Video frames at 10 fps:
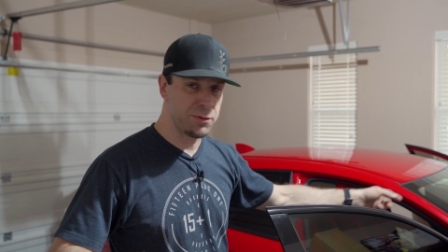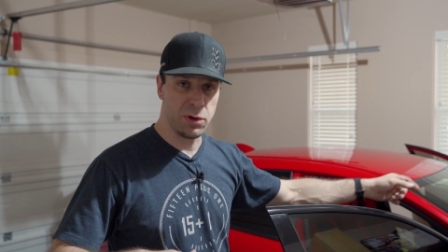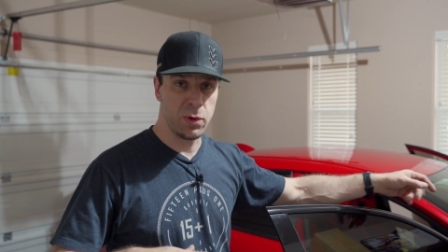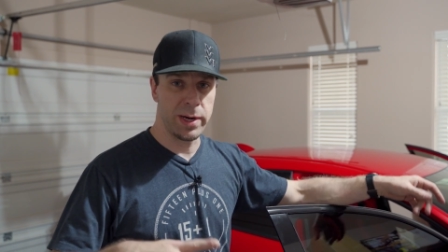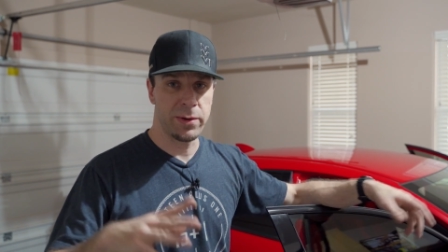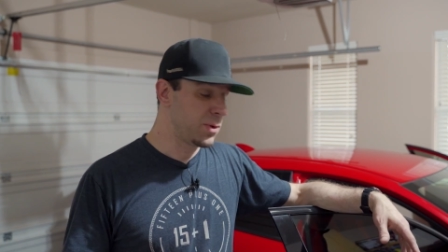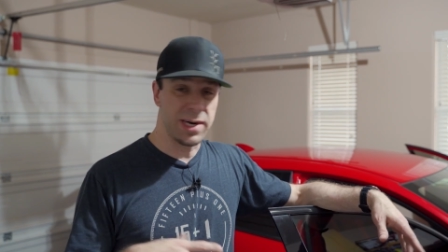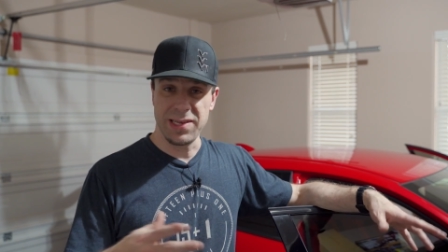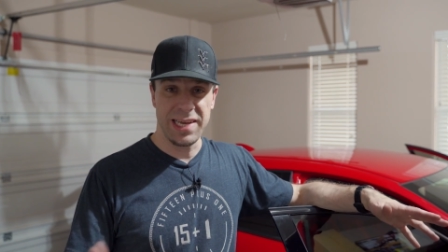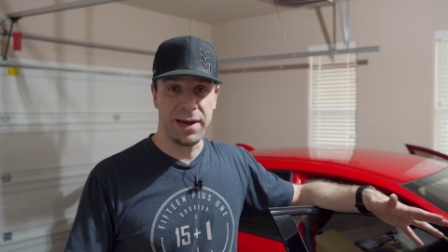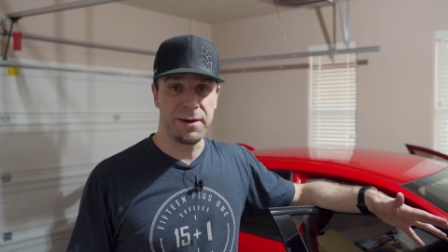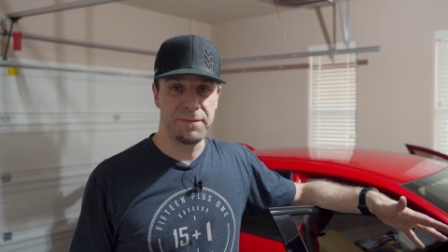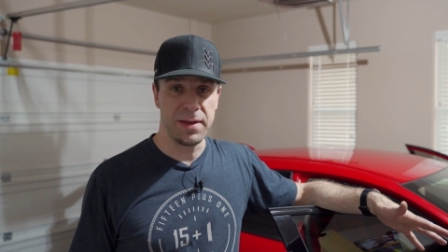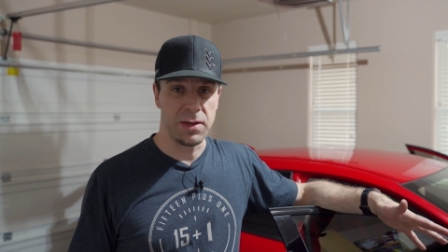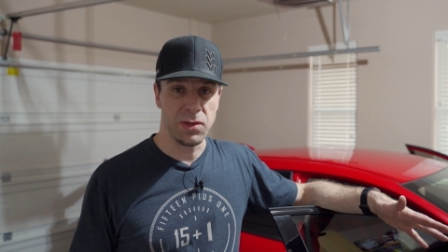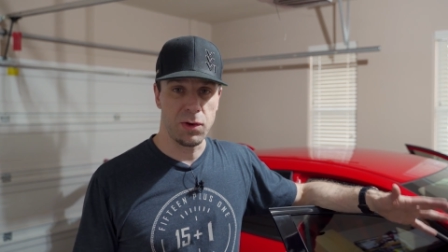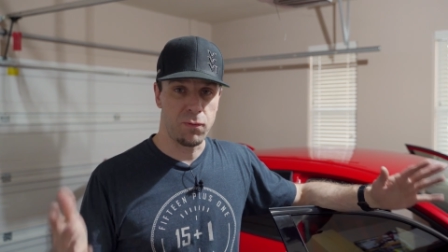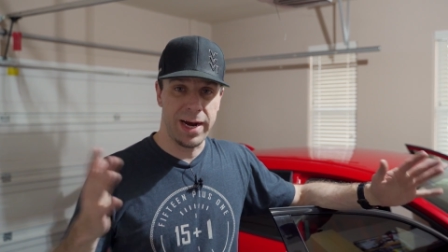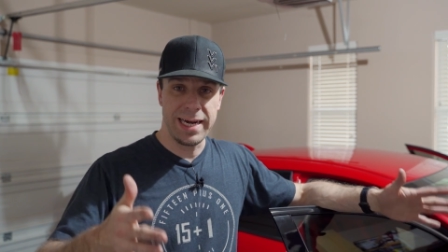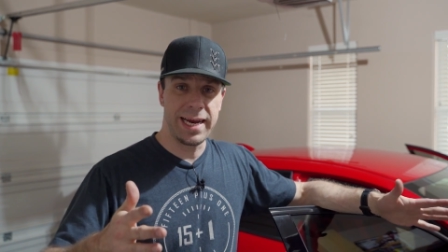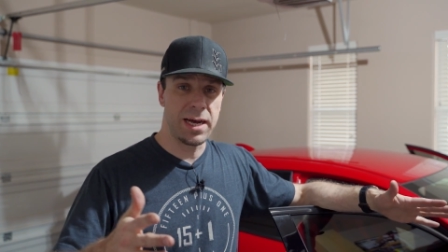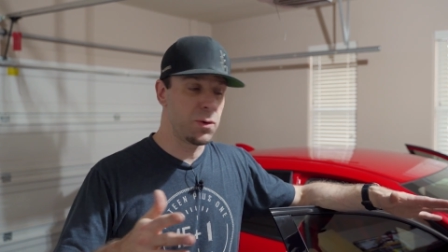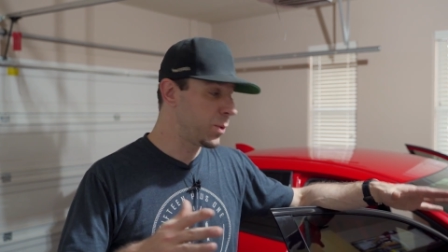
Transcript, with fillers: real quick. We're gonna see how it feels. So right now